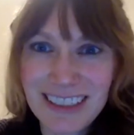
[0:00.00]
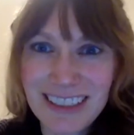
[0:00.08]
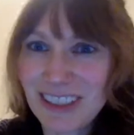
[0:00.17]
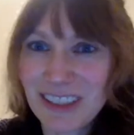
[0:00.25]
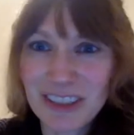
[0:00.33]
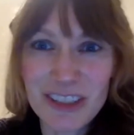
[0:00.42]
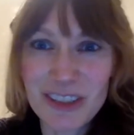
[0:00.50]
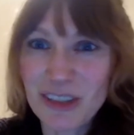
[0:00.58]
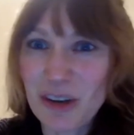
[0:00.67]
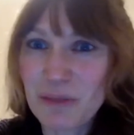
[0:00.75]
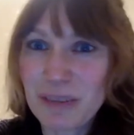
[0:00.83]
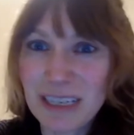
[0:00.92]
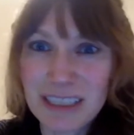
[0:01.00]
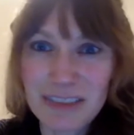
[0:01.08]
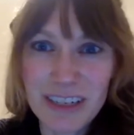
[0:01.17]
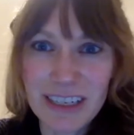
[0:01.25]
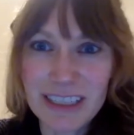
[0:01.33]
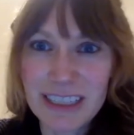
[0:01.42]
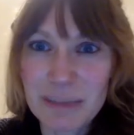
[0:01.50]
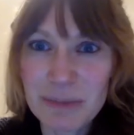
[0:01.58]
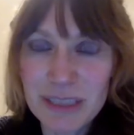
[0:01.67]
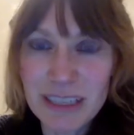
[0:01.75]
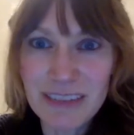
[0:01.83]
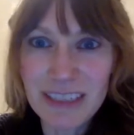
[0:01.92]
There's so many different examples
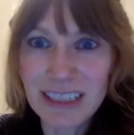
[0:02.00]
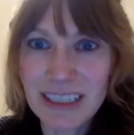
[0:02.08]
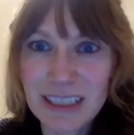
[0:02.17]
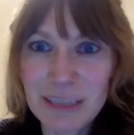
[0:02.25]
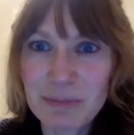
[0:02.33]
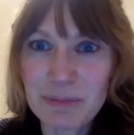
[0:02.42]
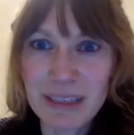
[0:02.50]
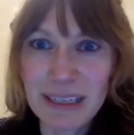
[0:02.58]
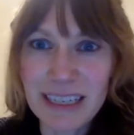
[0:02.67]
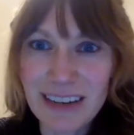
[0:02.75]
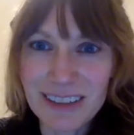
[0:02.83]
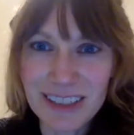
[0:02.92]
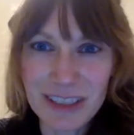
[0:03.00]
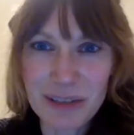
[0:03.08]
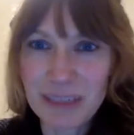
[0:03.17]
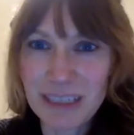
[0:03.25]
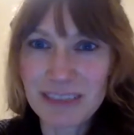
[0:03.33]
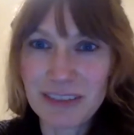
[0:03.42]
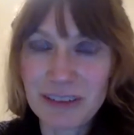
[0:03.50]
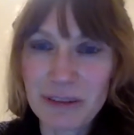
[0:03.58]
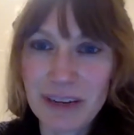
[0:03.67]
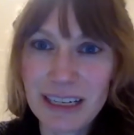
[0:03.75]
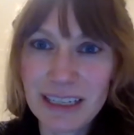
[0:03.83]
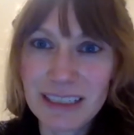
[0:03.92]
of it, and it's been played out in so many different
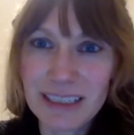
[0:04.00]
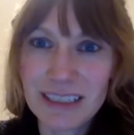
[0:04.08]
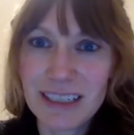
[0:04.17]
ways.